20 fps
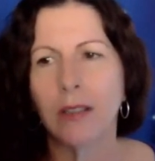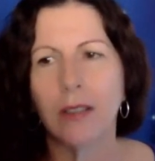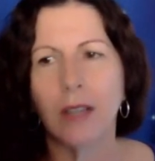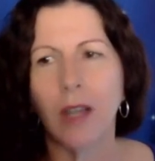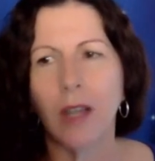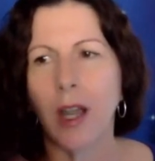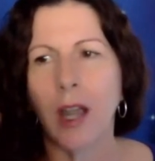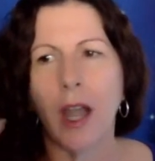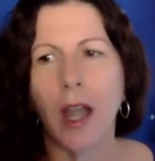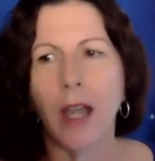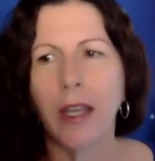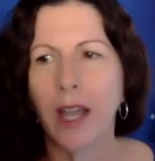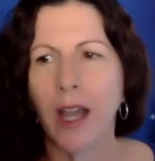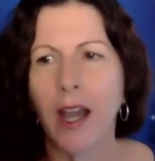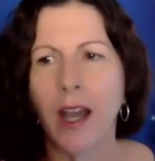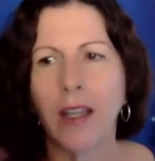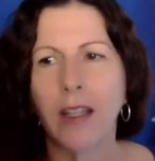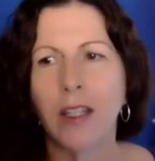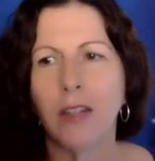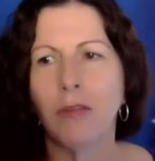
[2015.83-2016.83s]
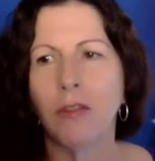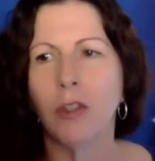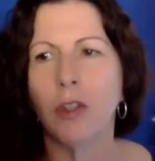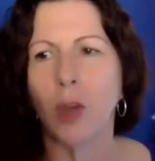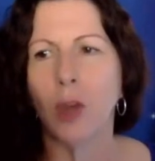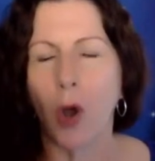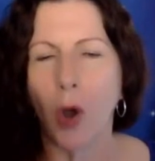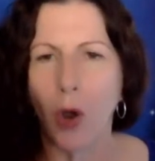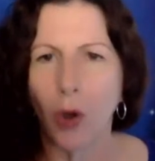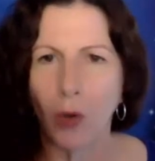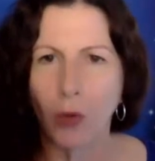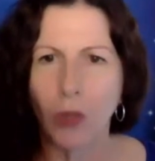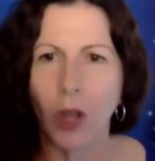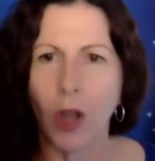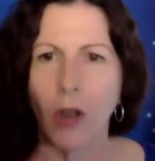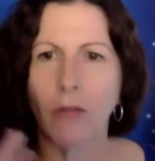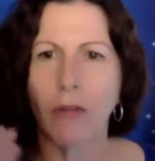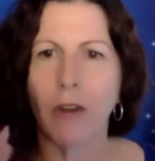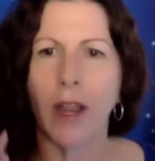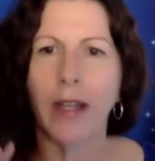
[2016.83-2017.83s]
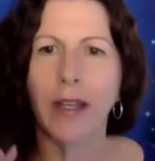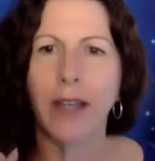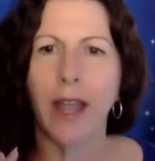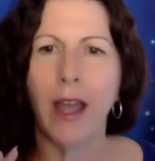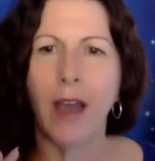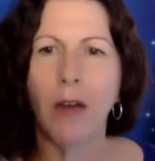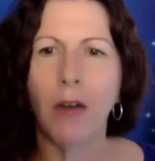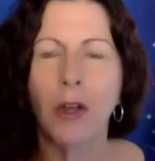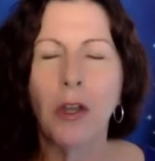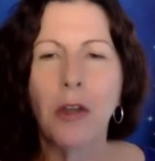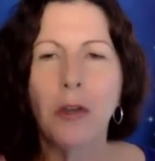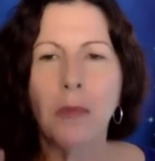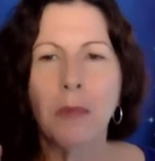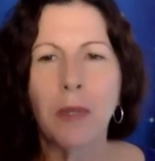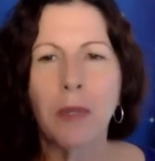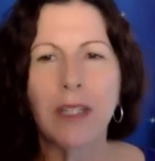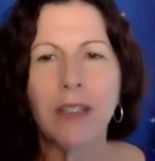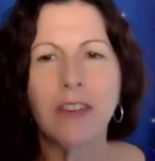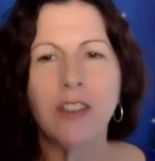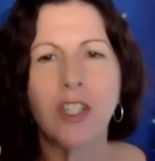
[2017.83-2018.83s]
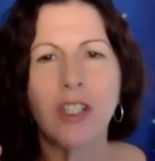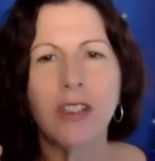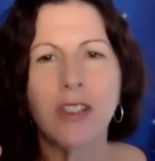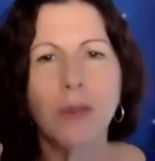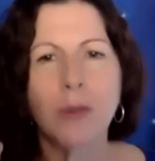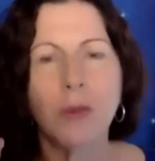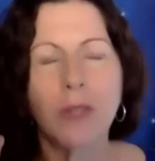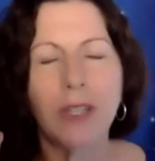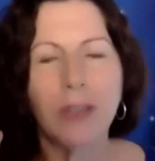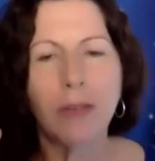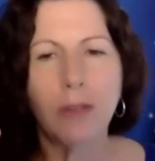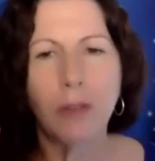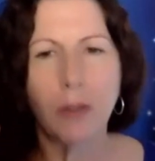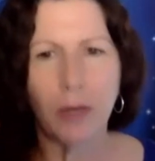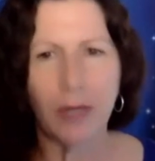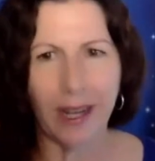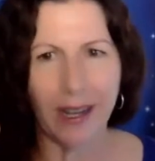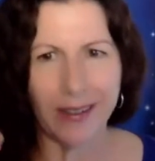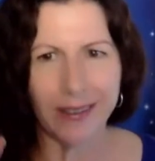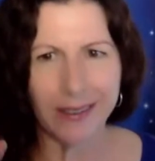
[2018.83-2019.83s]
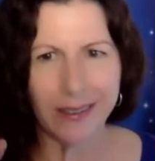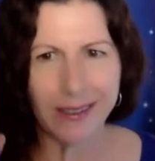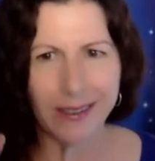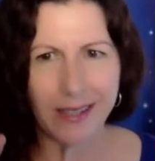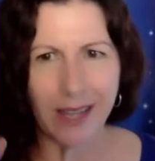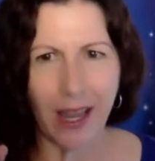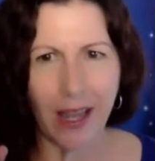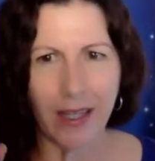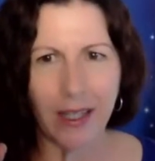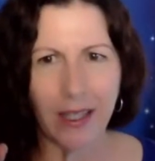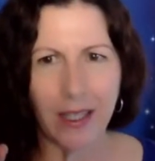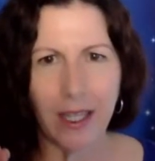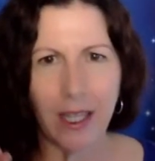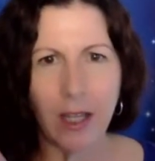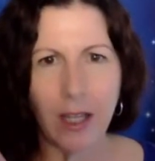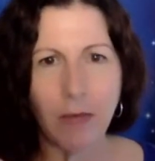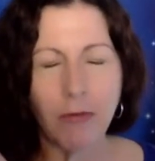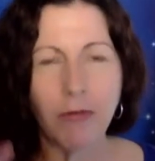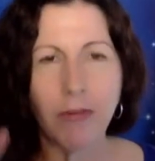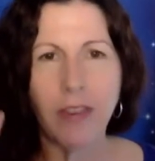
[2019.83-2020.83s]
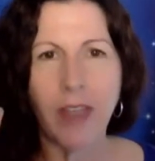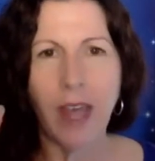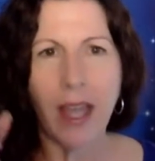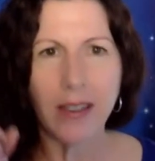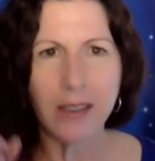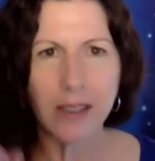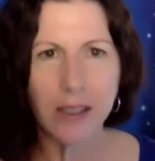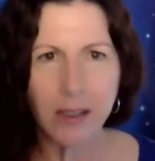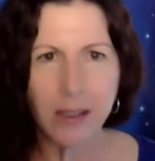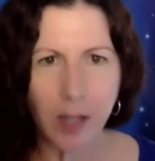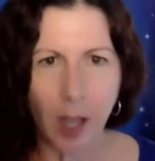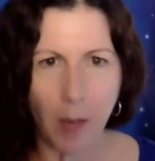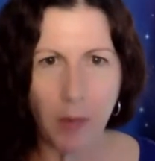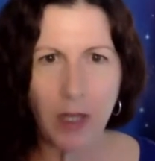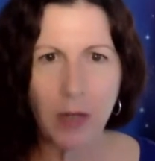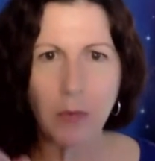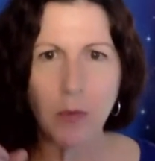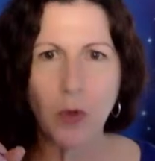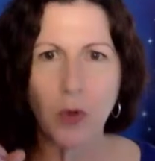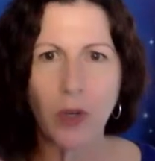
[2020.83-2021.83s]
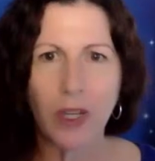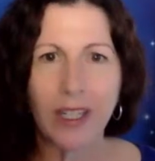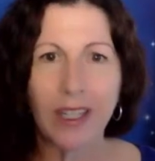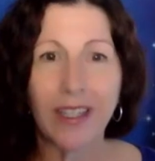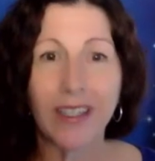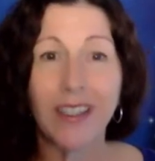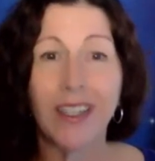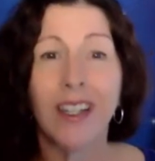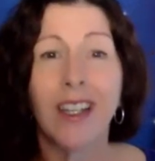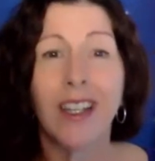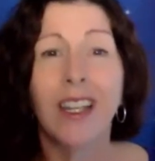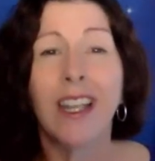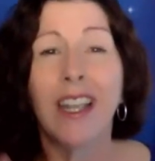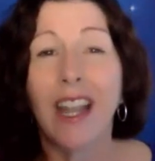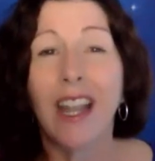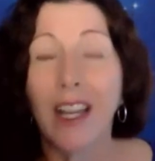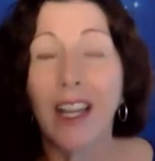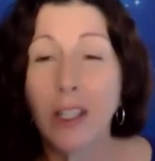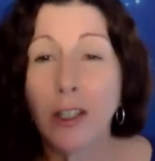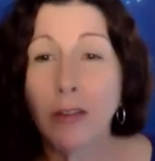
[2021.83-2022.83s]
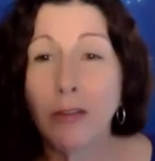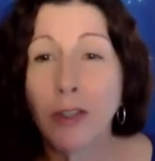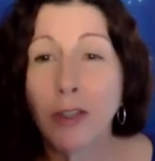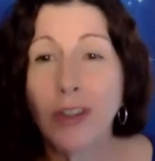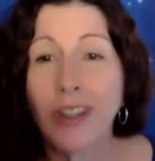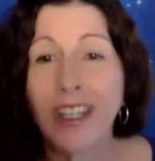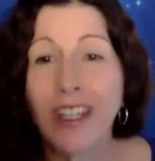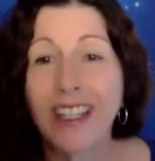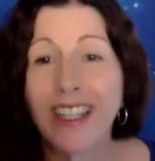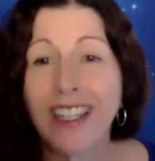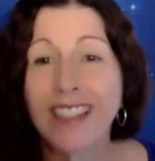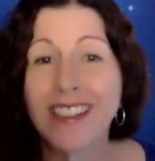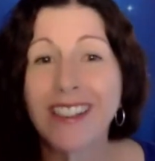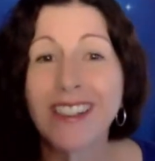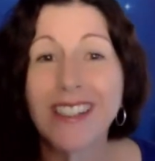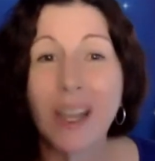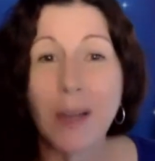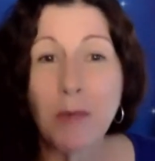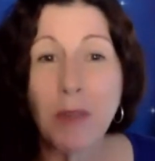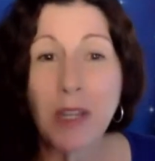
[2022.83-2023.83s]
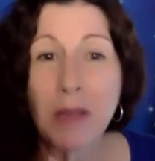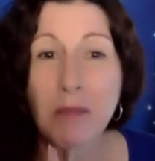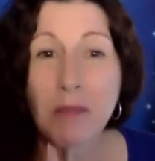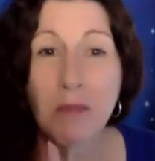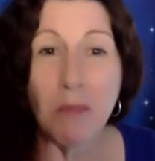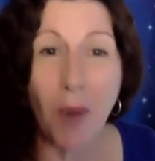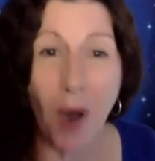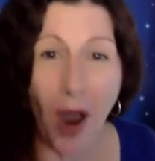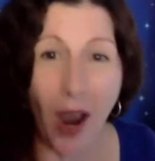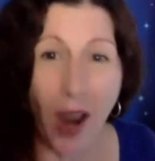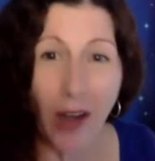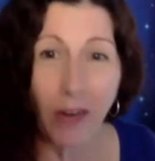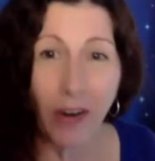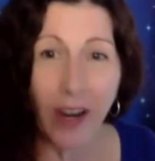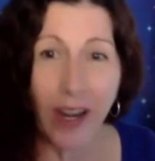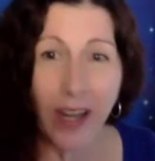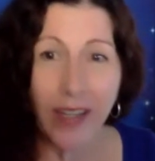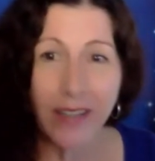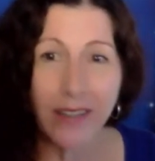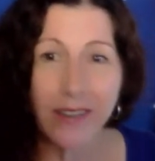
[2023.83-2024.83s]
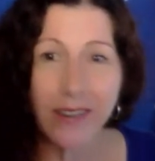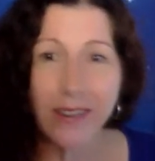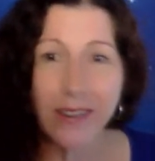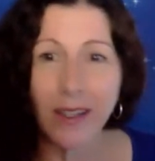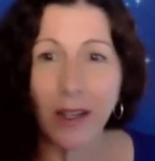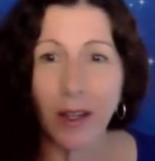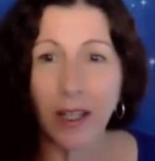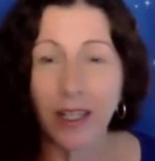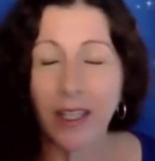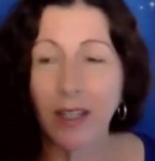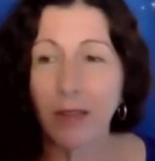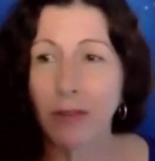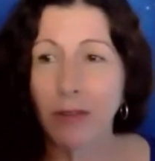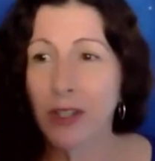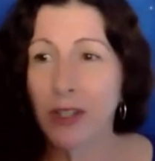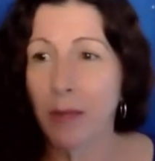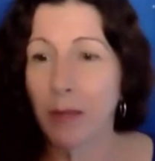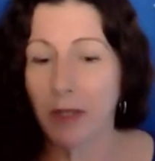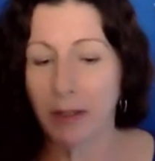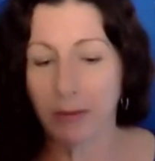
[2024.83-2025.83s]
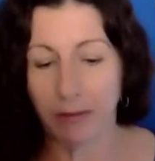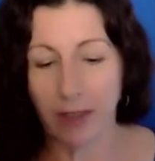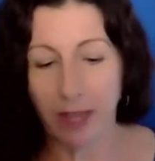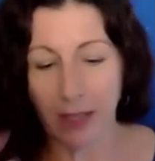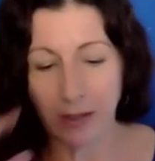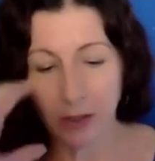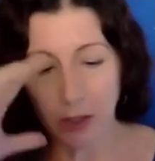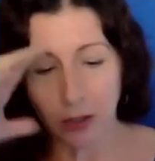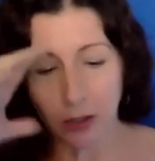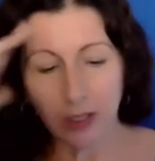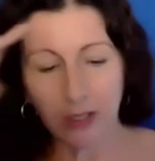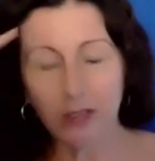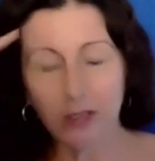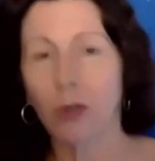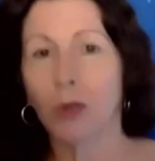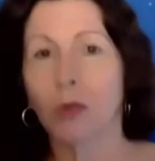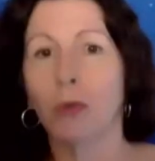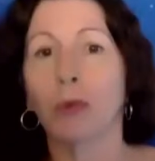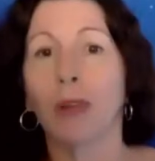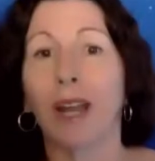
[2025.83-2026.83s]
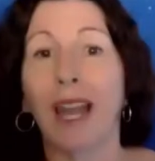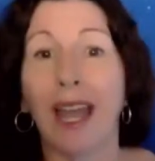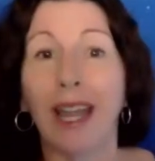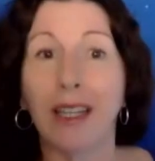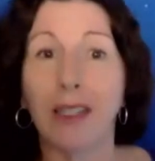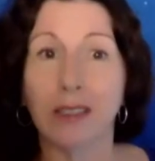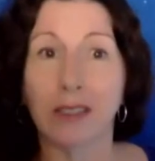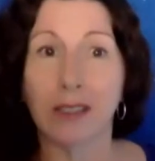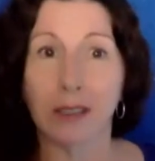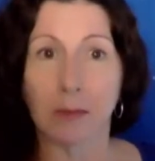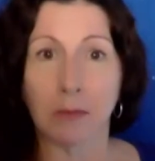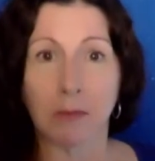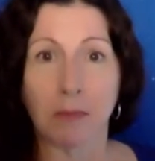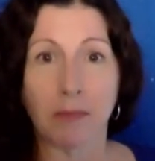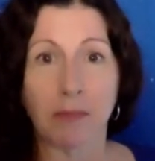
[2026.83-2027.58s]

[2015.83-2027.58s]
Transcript: I can't give you the whole lot right now, but it just will give you an understanding. If that stomach meridian, any of you that get stomach migraines, I'm going to give you something for that too. This all relates.